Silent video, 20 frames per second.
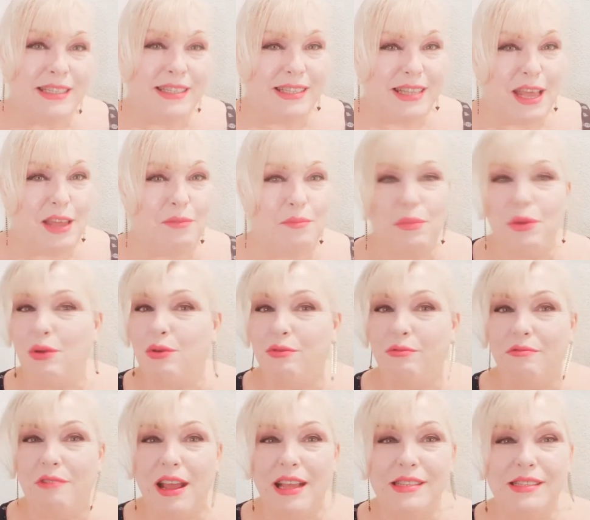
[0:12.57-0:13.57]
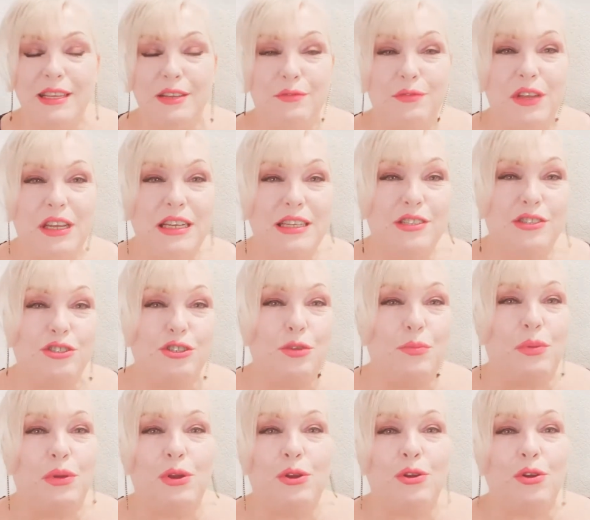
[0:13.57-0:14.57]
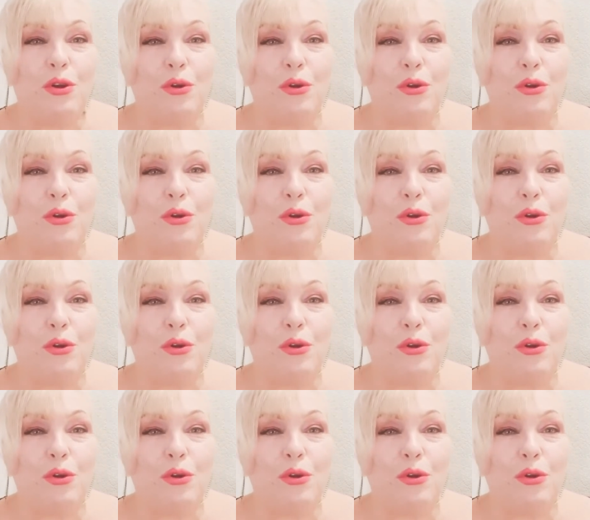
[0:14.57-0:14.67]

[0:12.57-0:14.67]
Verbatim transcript: Sun, Moon, Rising, Venus, Jupiter,